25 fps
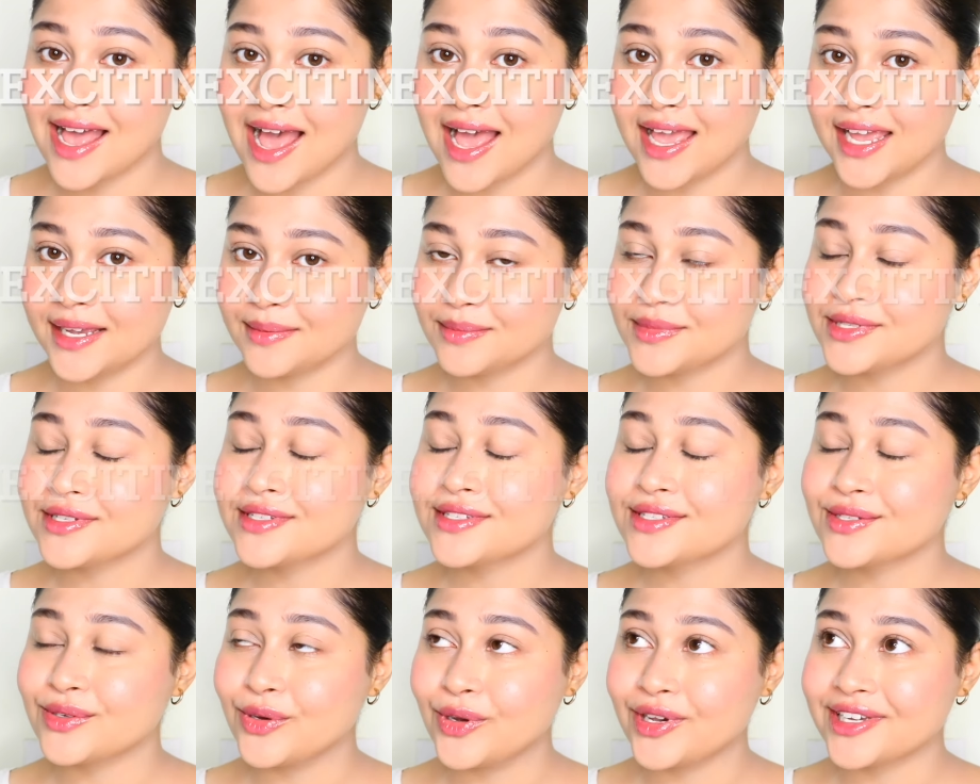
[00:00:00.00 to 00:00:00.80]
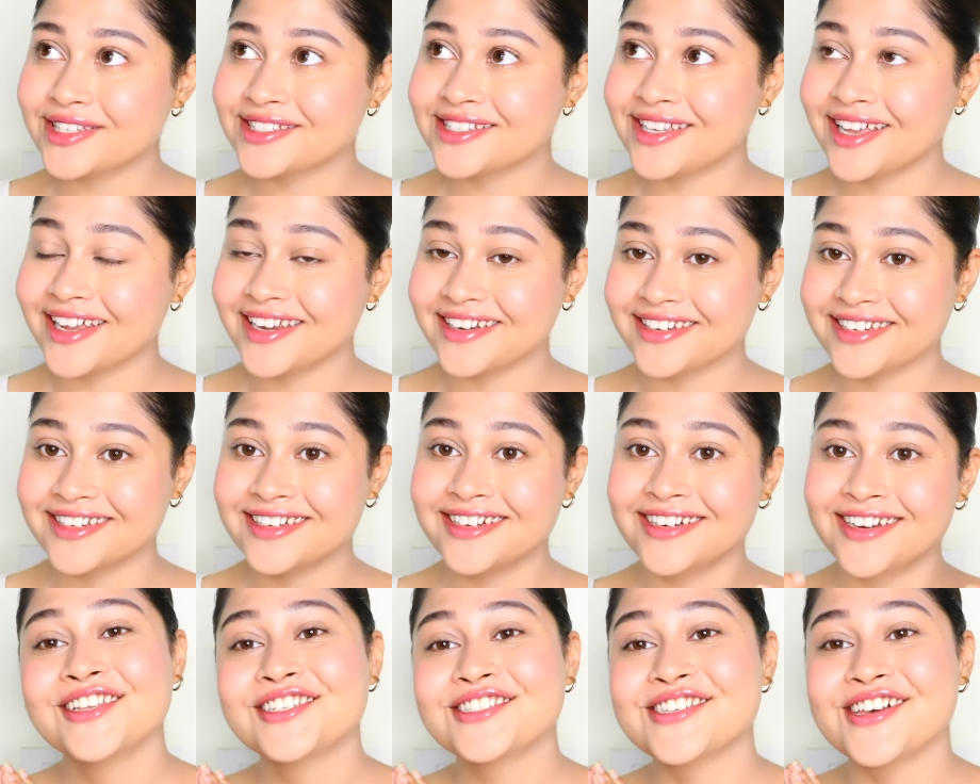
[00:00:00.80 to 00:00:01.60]
I am so
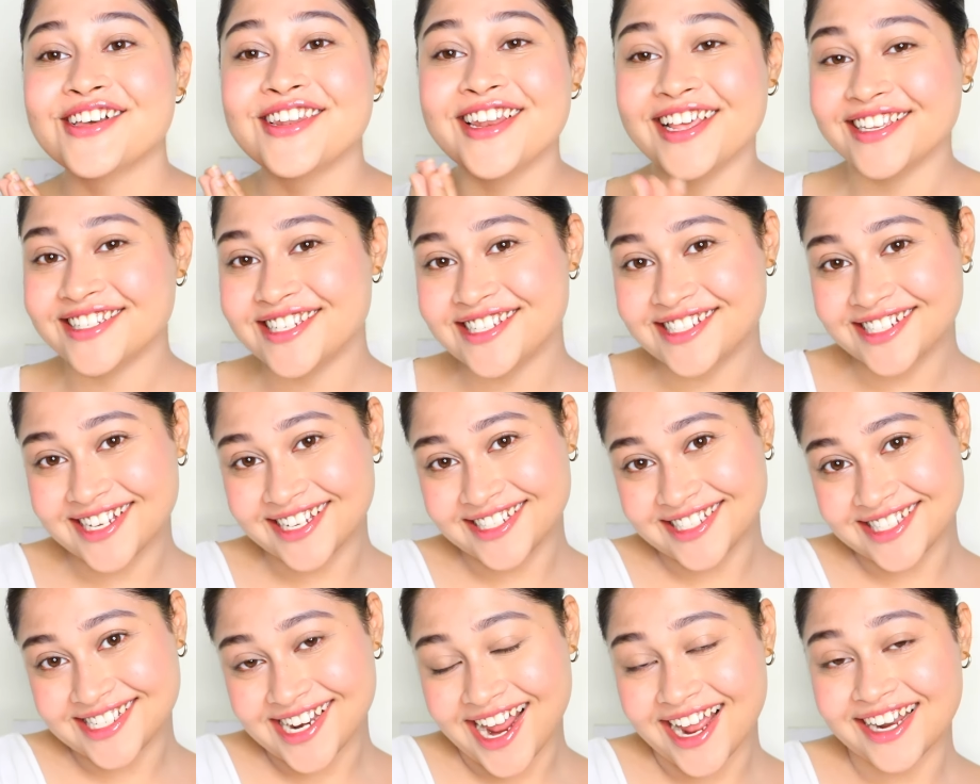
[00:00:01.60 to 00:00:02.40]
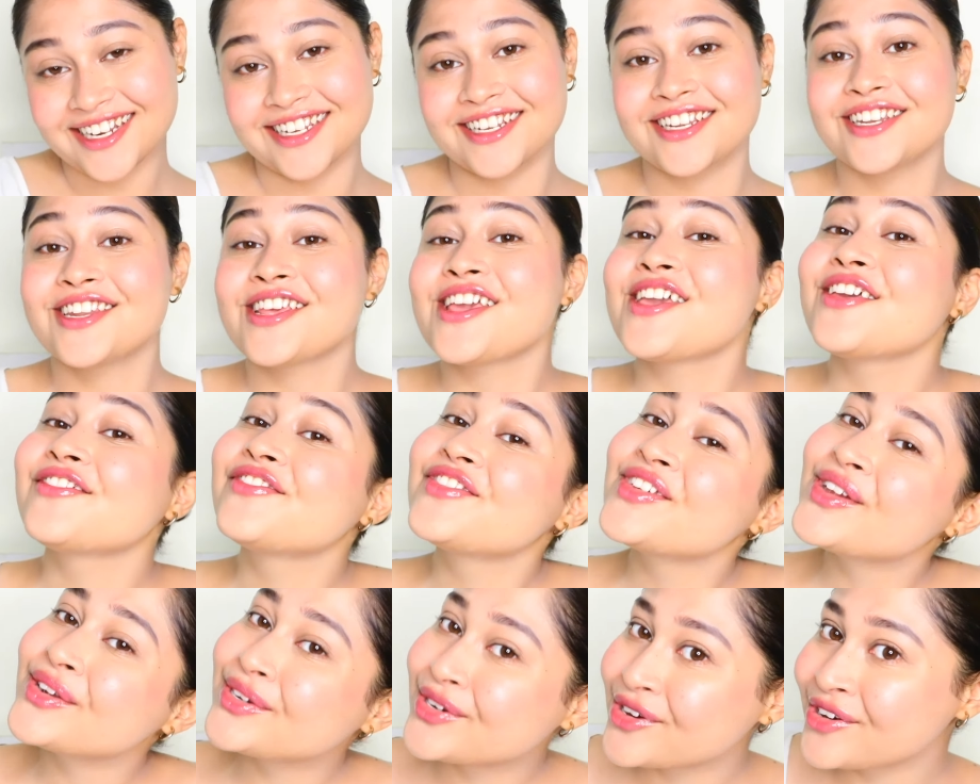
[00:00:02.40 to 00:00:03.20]
excited, so let's just get started. If
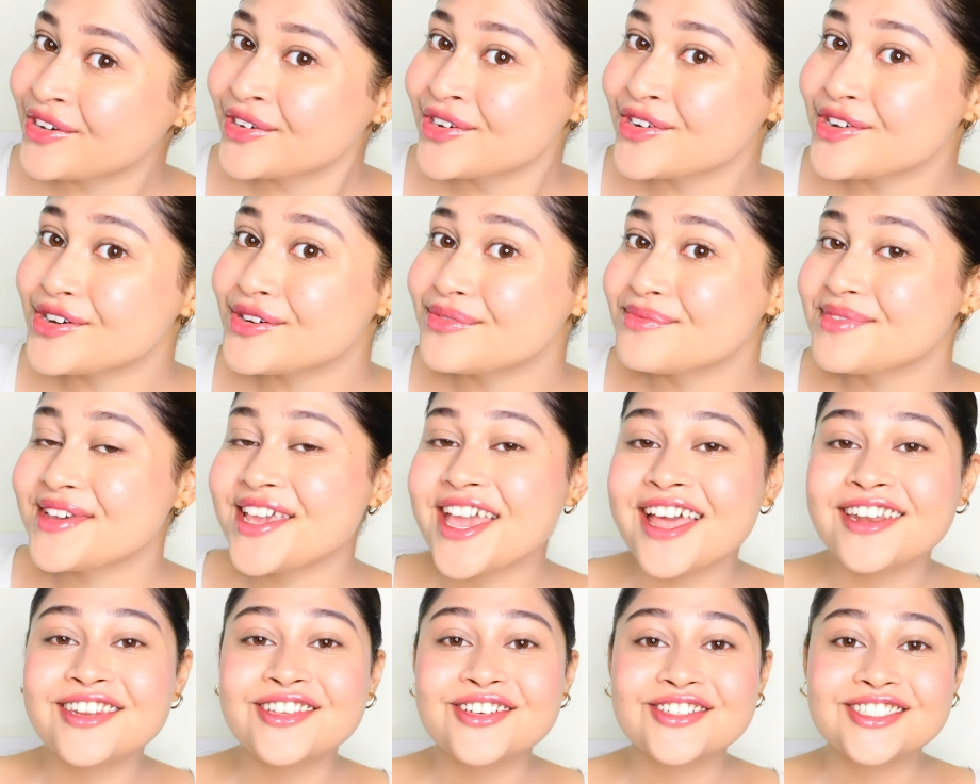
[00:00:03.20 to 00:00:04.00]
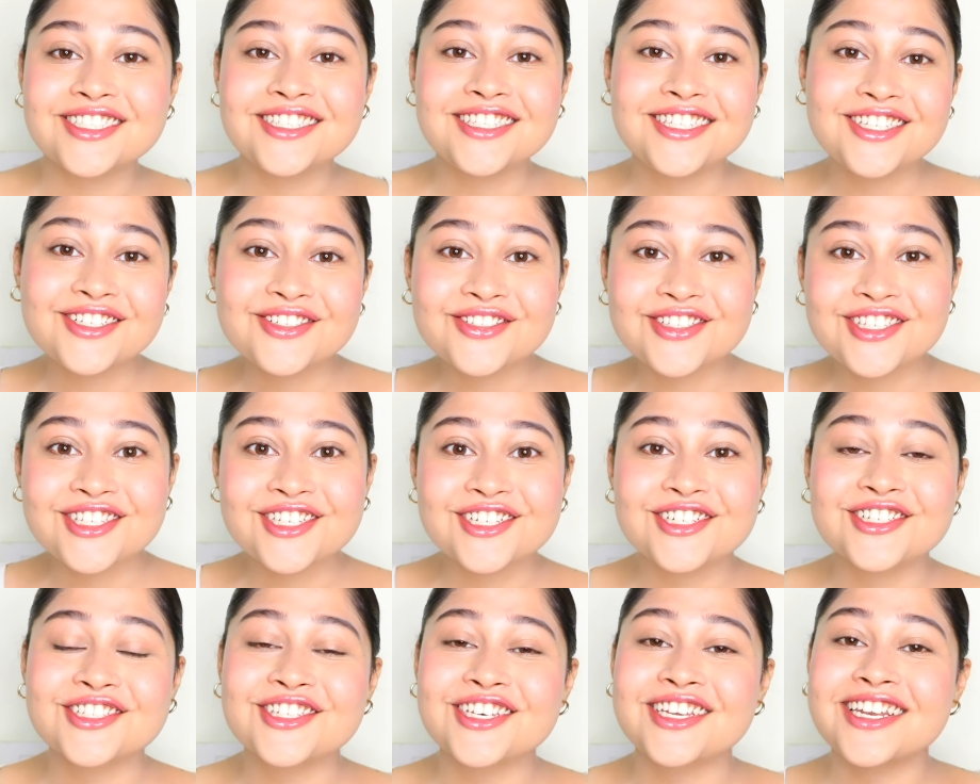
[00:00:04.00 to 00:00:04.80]
you don't know me and you're new
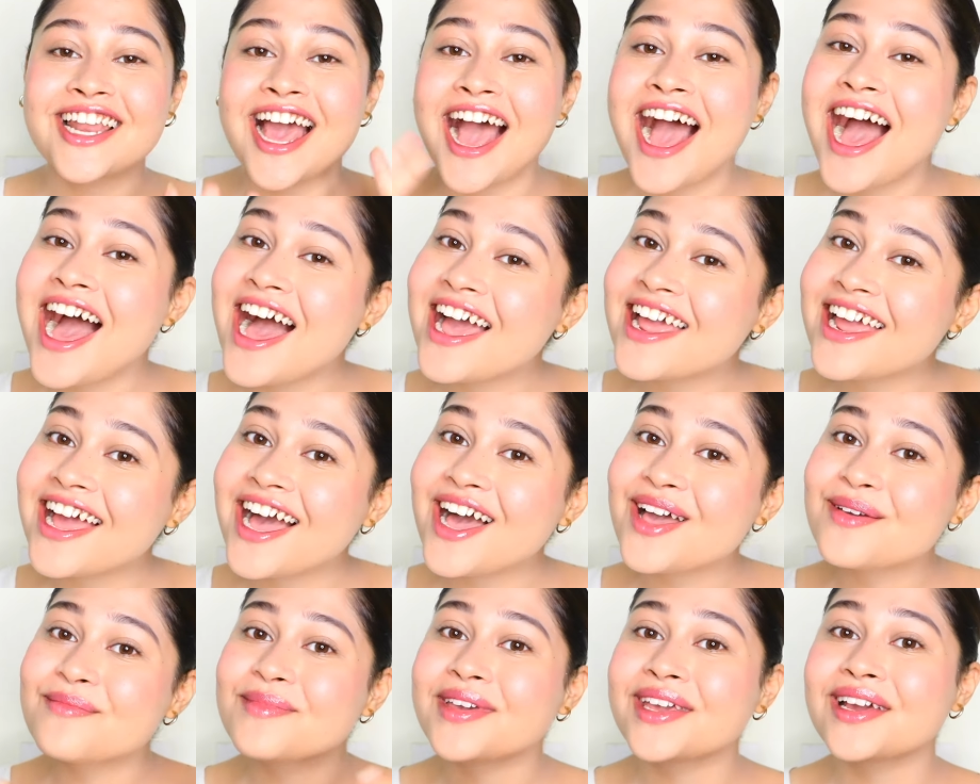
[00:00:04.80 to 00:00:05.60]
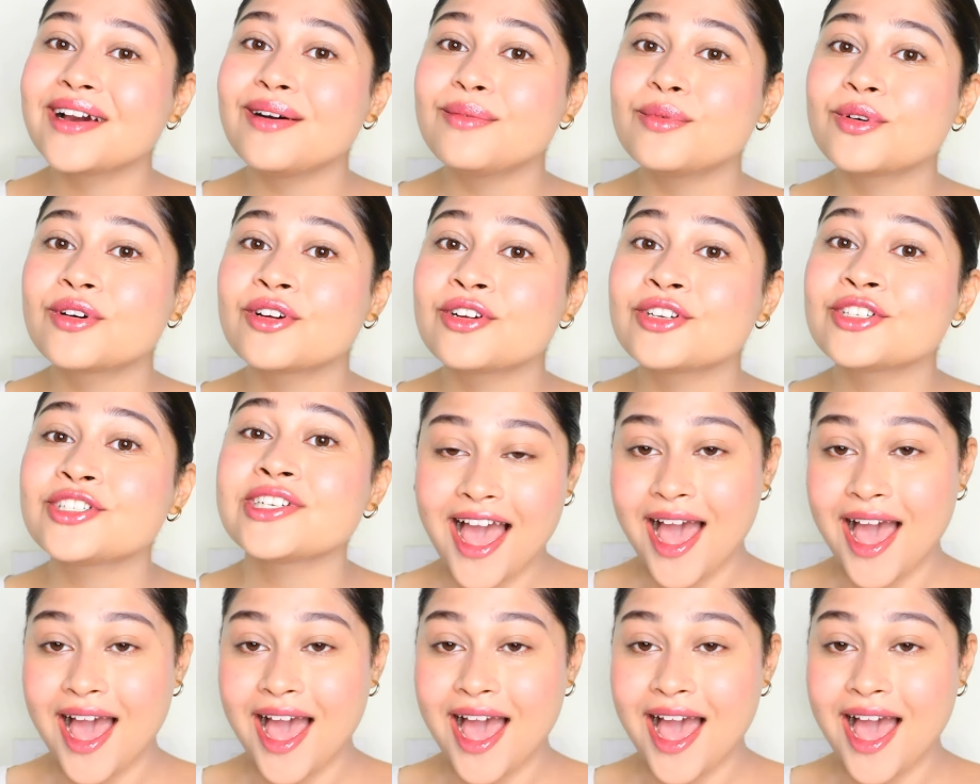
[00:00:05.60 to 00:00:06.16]
here, then hi, I'm Megha Mukherjee.